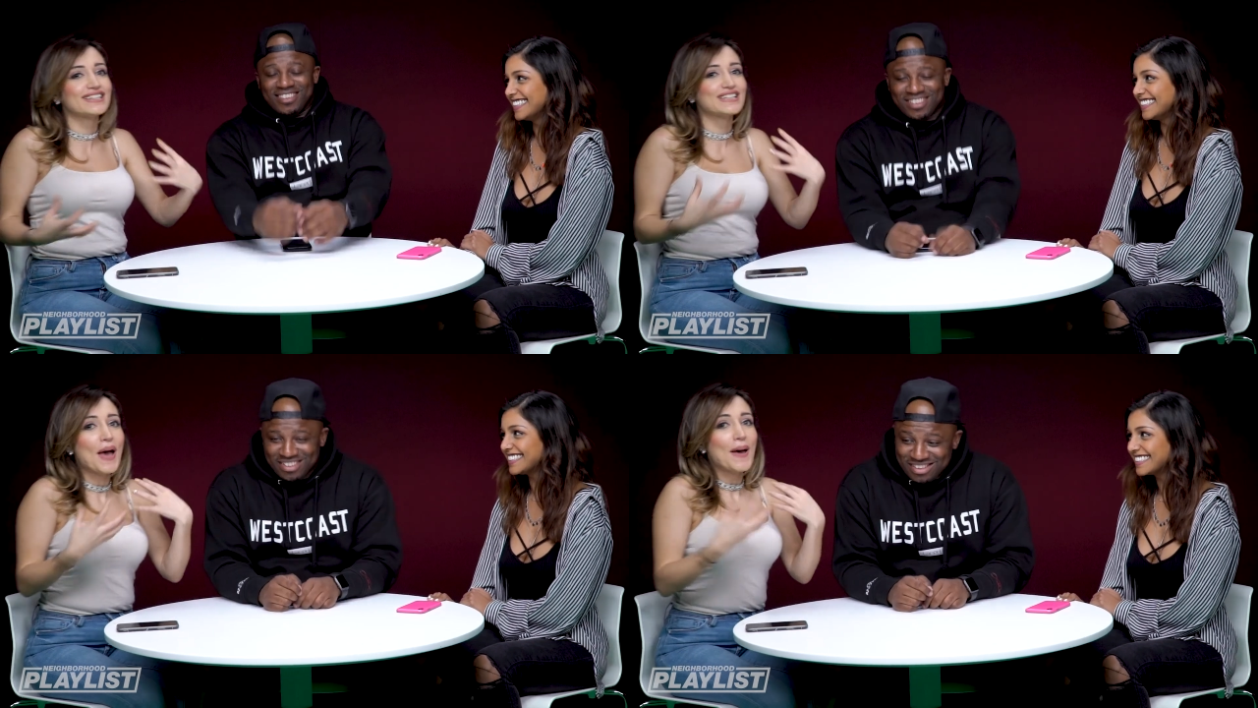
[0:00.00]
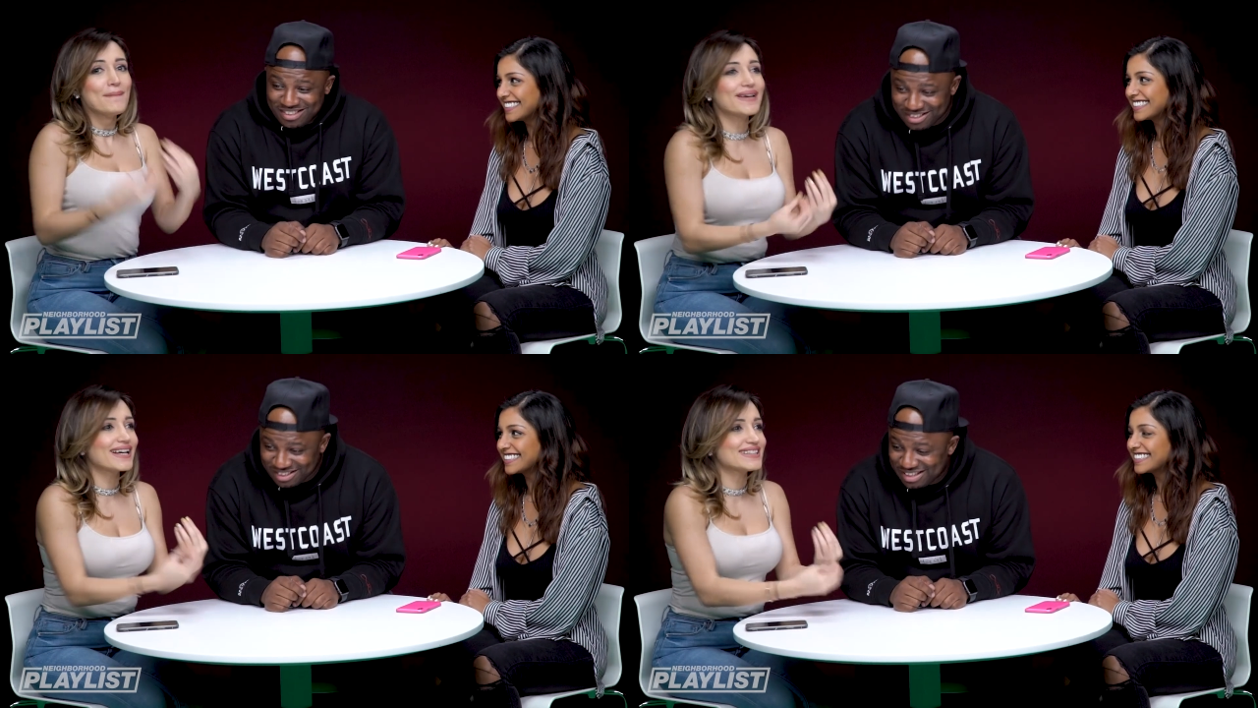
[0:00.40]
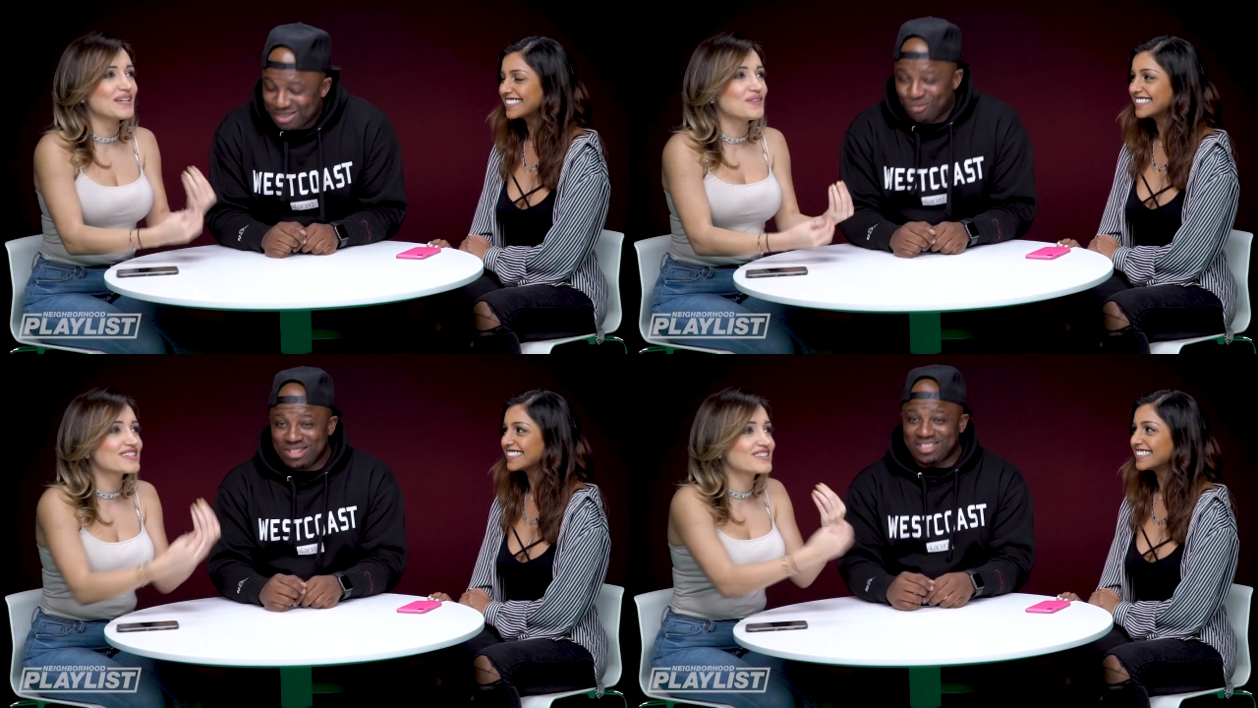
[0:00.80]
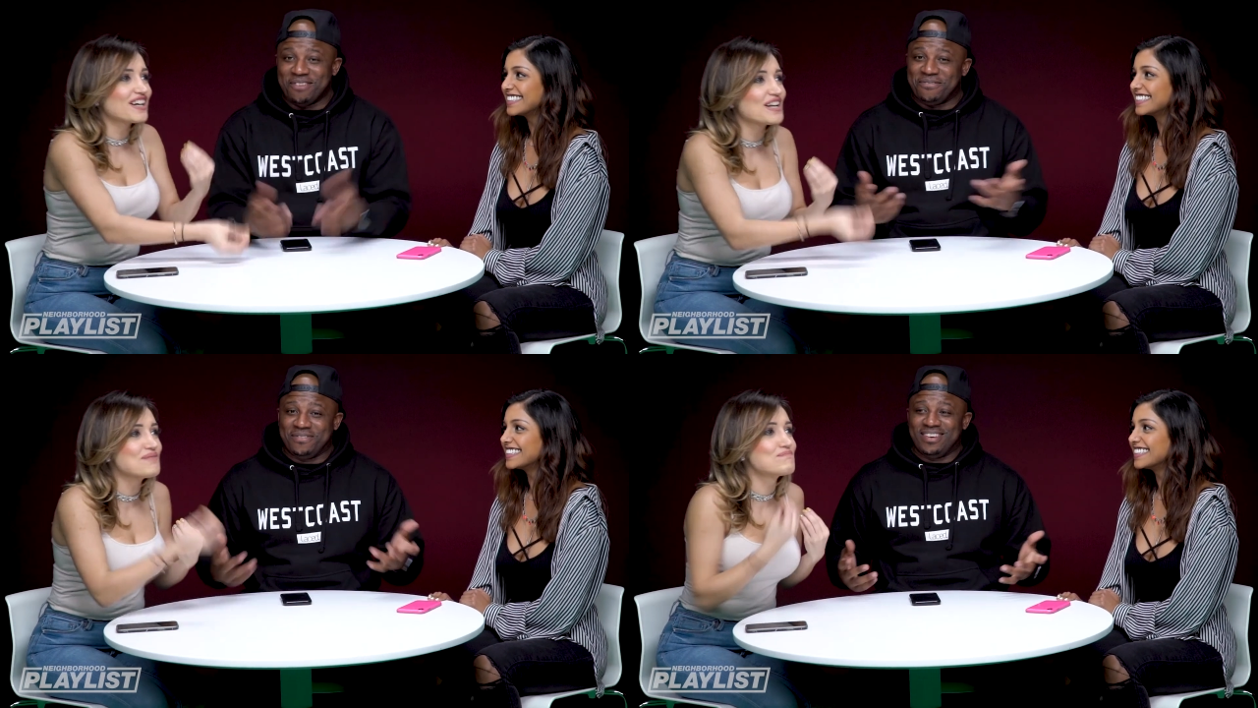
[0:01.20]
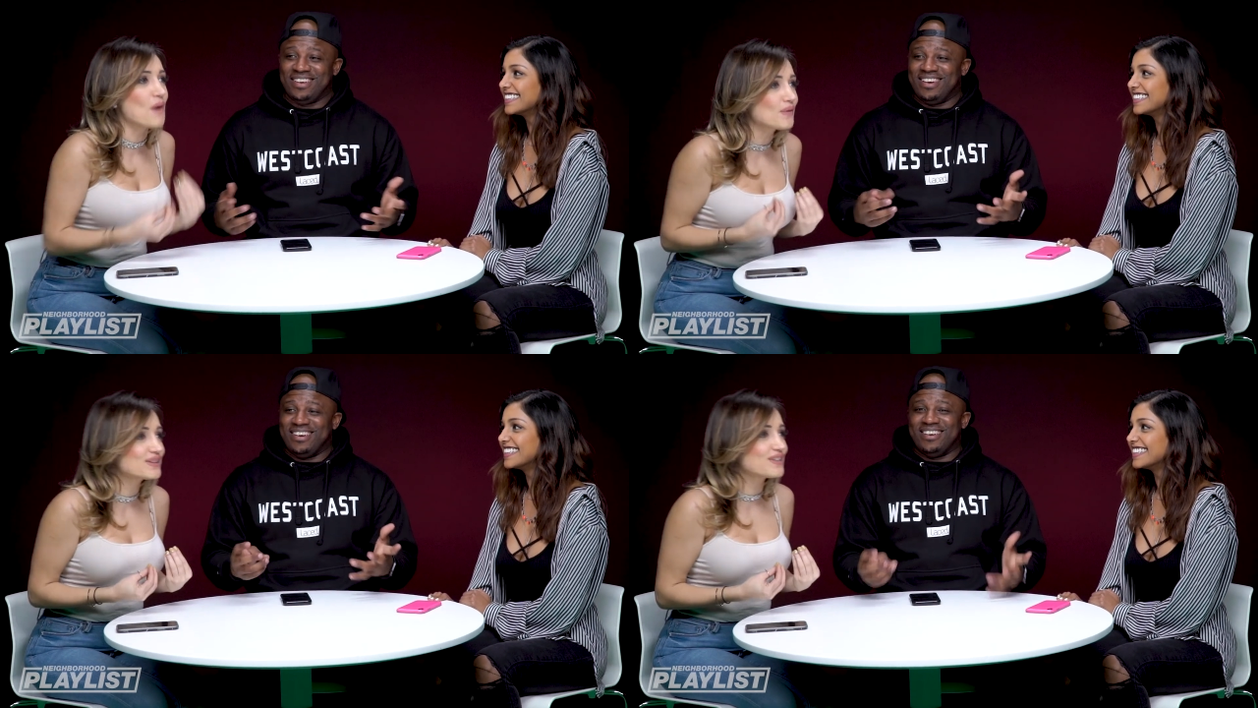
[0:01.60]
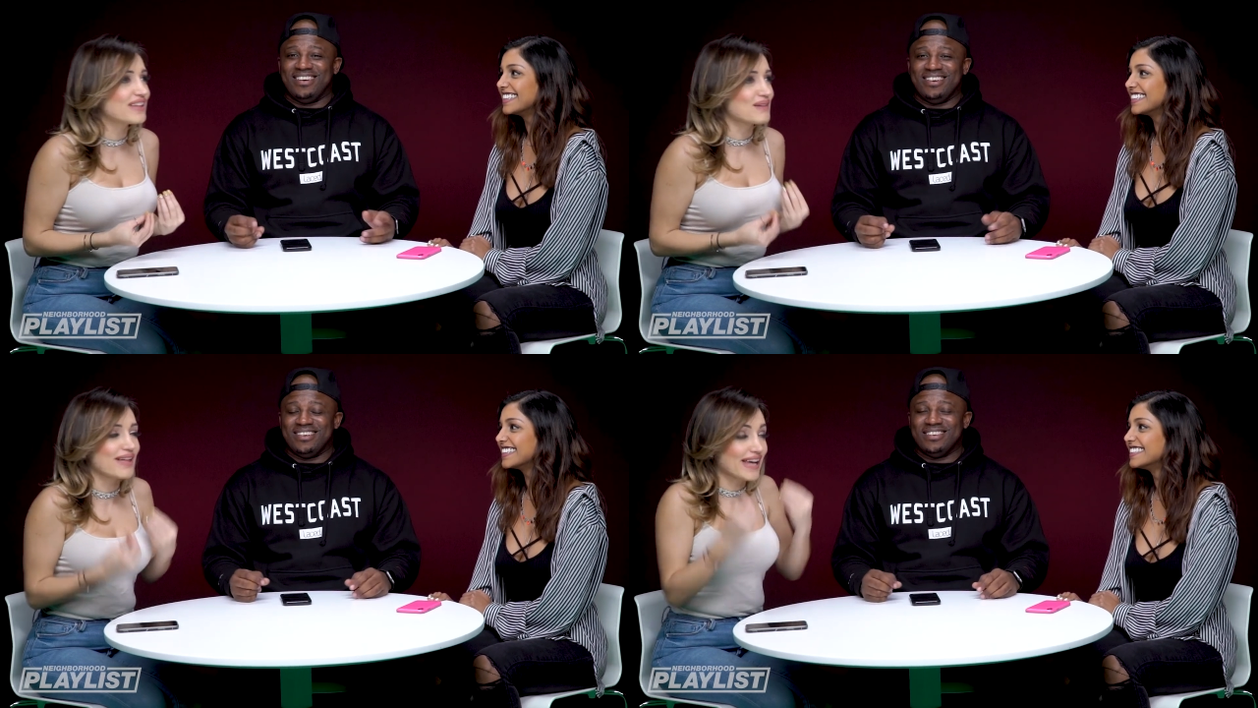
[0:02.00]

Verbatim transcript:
Speaker 1: artist because he was good in both of them.